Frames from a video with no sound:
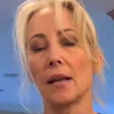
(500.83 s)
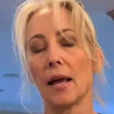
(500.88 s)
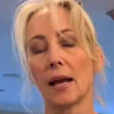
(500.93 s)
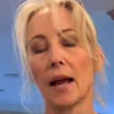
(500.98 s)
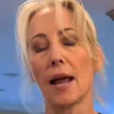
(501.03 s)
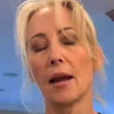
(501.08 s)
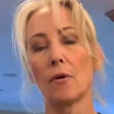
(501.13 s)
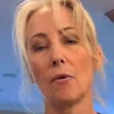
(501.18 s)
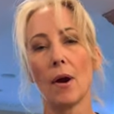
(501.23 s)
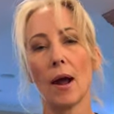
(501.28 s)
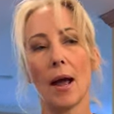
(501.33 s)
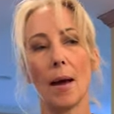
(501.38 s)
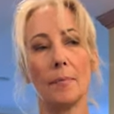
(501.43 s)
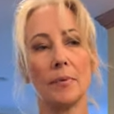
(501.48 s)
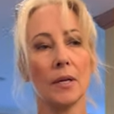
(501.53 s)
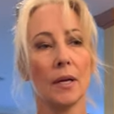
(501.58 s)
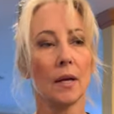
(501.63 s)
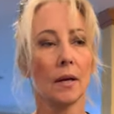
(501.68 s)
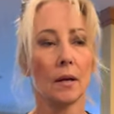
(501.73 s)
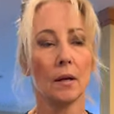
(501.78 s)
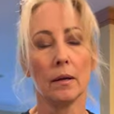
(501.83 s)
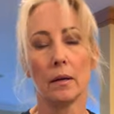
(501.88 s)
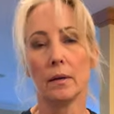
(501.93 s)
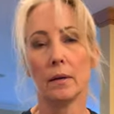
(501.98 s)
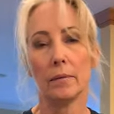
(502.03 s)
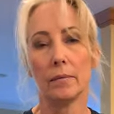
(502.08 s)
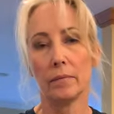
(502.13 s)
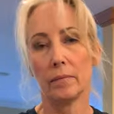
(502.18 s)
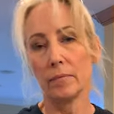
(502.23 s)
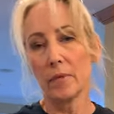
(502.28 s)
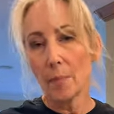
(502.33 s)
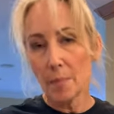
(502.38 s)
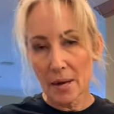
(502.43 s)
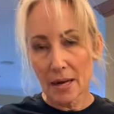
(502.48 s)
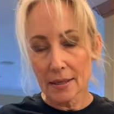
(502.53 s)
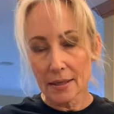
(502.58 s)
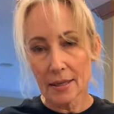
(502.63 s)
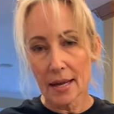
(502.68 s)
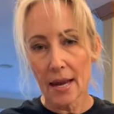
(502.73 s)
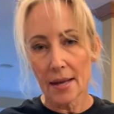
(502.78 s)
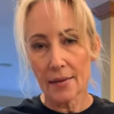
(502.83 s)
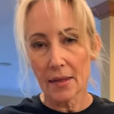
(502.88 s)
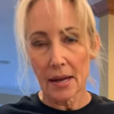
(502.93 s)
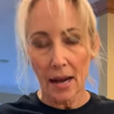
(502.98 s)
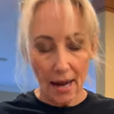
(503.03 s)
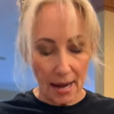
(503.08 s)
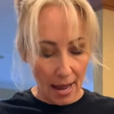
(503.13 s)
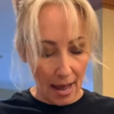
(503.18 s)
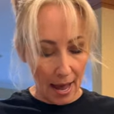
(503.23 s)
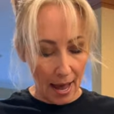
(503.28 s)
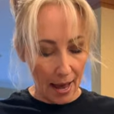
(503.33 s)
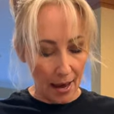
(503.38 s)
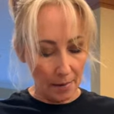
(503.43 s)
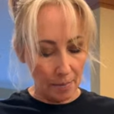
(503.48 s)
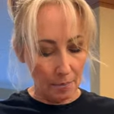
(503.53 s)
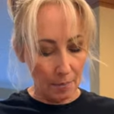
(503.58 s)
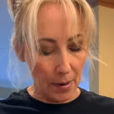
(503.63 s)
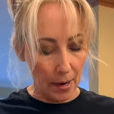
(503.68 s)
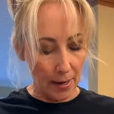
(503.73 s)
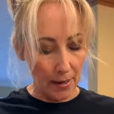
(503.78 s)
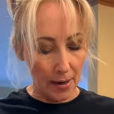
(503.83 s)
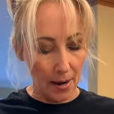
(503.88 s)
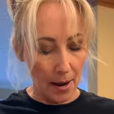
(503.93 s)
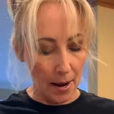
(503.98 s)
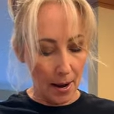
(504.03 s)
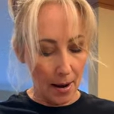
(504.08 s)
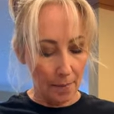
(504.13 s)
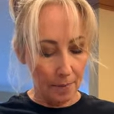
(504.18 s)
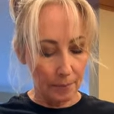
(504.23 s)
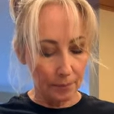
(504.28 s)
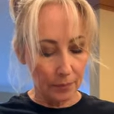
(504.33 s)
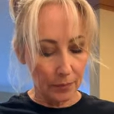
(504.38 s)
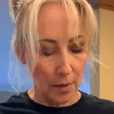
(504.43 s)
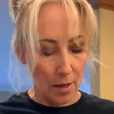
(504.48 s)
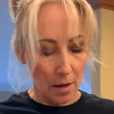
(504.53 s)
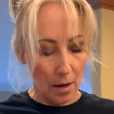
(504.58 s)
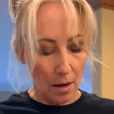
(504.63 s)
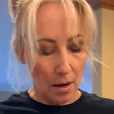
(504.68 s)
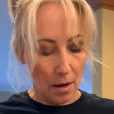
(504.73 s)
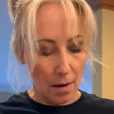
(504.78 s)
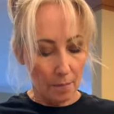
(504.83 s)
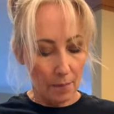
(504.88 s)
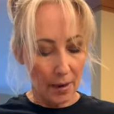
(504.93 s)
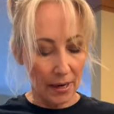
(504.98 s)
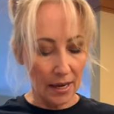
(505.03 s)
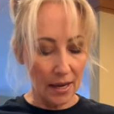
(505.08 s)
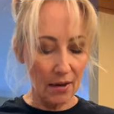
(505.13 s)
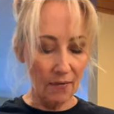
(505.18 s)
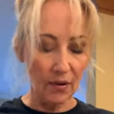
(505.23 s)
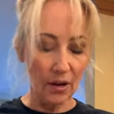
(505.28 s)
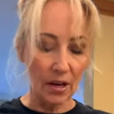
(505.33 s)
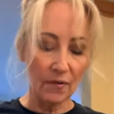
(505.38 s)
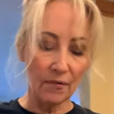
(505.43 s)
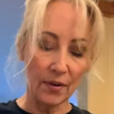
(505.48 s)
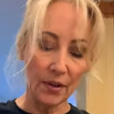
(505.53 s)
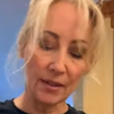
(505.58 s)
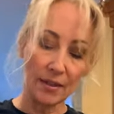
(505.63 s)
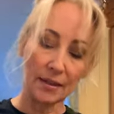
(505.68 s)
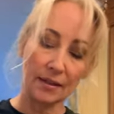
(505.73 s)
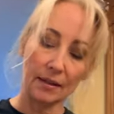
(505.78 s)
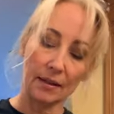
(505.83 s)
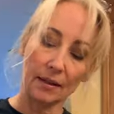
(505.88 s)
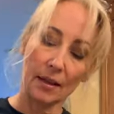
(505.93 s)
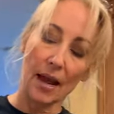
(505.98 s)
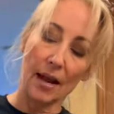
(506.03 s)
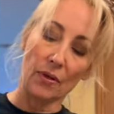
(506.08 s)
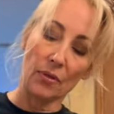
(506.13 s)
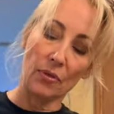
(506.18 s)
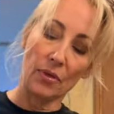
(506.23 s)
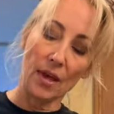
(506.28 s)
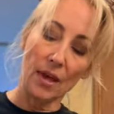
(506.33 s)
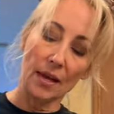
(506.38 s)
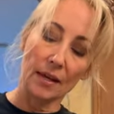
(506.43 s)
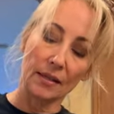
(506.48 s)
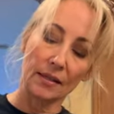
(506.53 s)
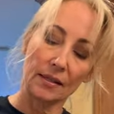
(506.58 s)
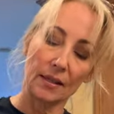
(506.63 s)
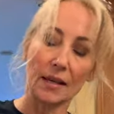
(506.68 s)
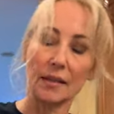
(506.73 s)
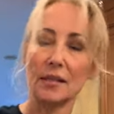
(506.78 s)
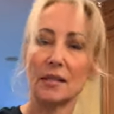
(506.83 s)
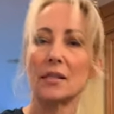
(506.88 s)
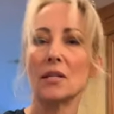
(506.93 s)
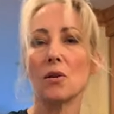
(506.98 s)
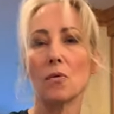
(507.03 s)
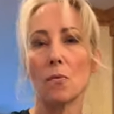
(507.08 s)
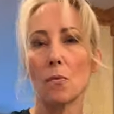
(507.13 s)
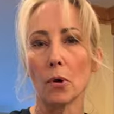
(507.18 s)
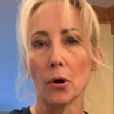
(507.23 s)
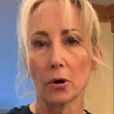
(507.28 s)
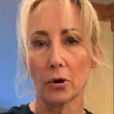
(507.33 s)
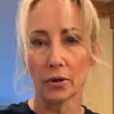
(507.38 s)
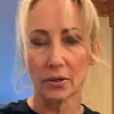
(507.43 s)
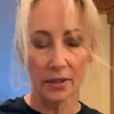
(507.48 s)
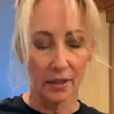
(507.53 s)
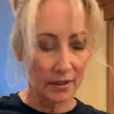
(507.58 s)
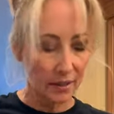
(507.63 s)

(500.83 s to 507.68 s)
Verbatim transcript: Like I grabbed the biggest egg that I had, but um, but even if it's like this, it still works.